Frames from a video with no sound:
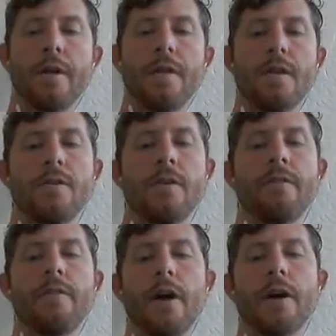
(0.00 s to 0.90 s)
this is a
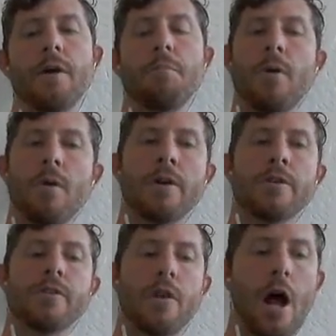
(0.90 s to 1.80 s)
very
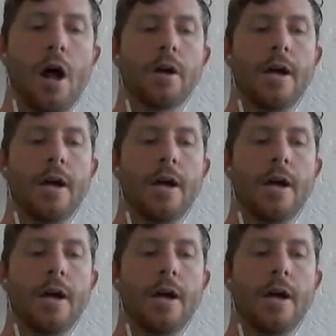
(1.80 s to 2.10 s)
bullish stock,